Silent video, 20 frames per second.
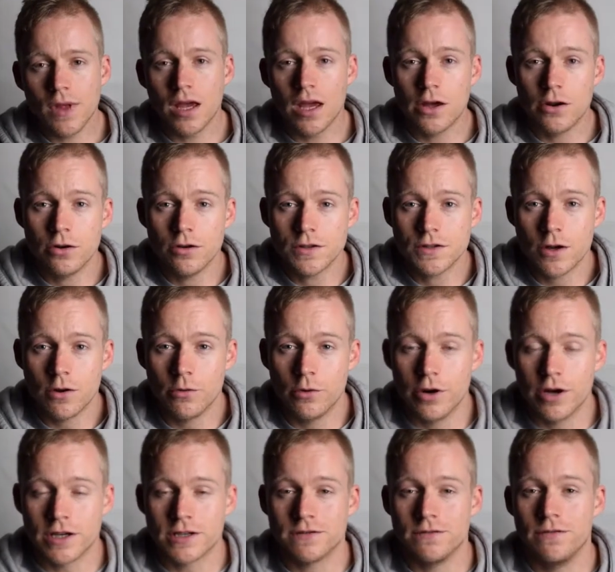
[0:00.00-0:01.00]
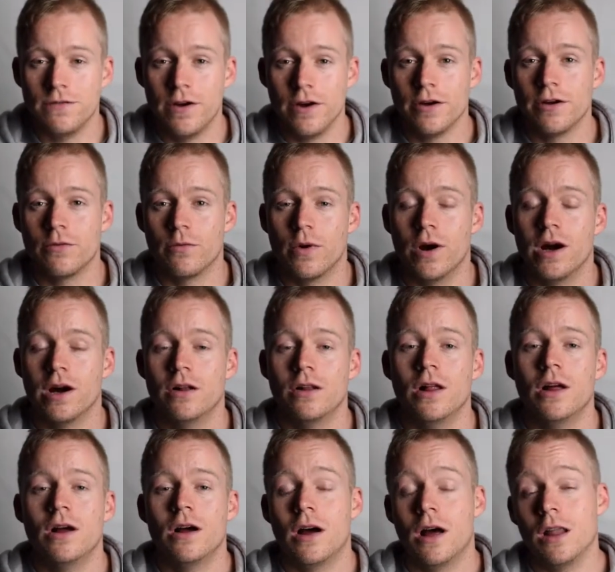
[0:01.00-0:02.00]
It also works very
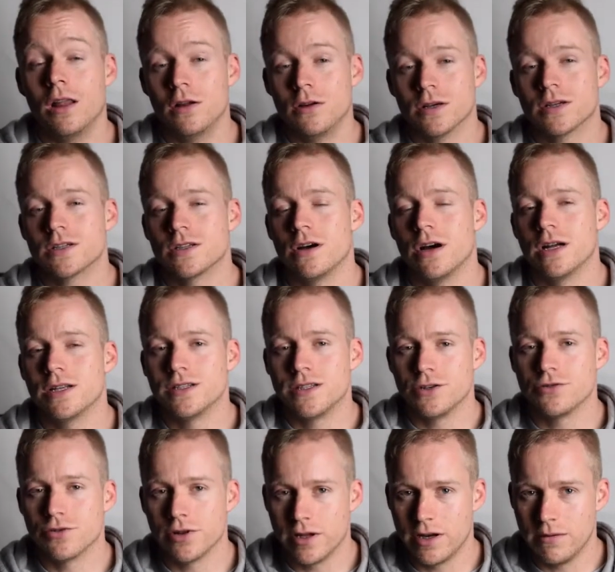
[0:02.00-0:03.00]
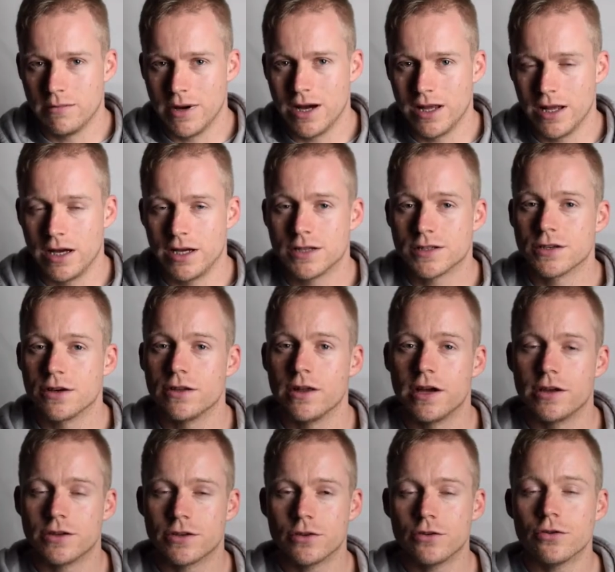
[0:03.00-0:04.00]
well alongside citrulline and malate, so
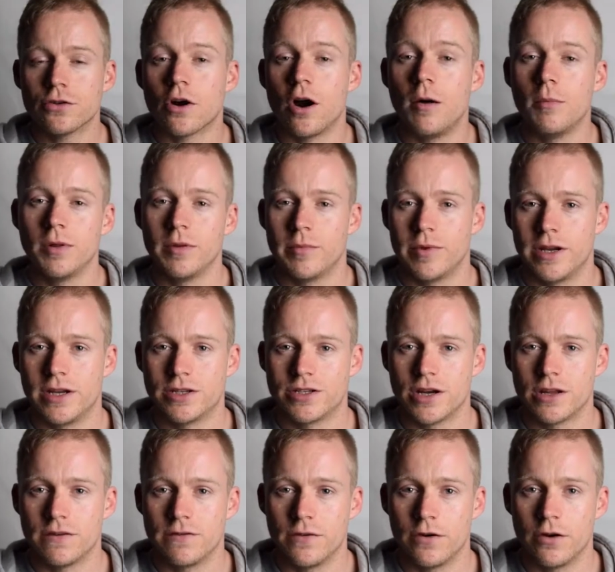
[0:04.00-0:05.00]
they too complement each other